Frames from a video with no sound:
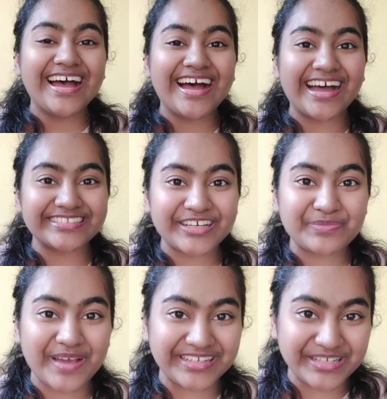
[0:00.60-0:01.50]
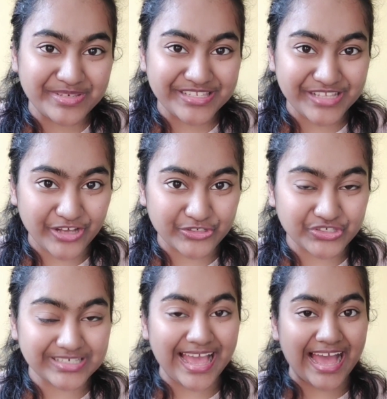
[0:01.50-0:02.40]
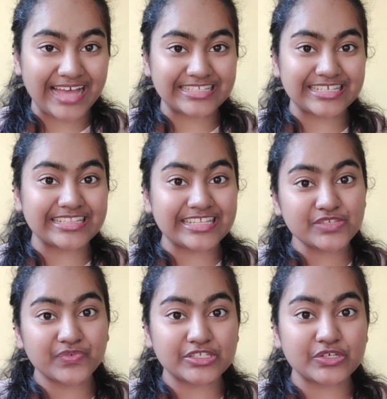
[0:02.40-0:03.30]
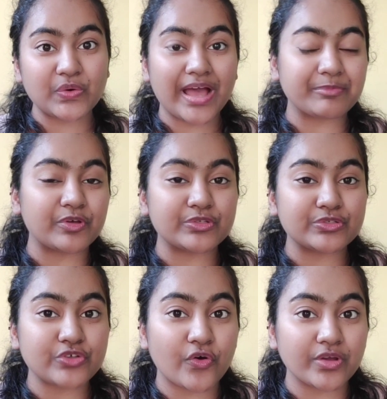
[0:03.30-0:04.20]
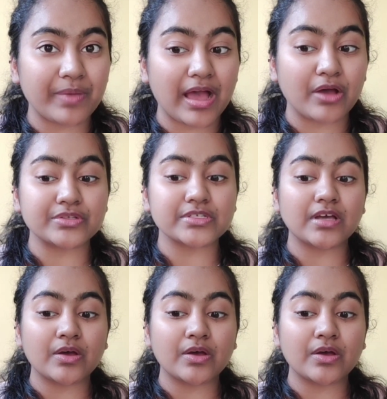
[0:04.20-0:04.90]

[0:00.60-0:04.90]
Hi there, my name is Sakshi, and in this video, I'm going to talk about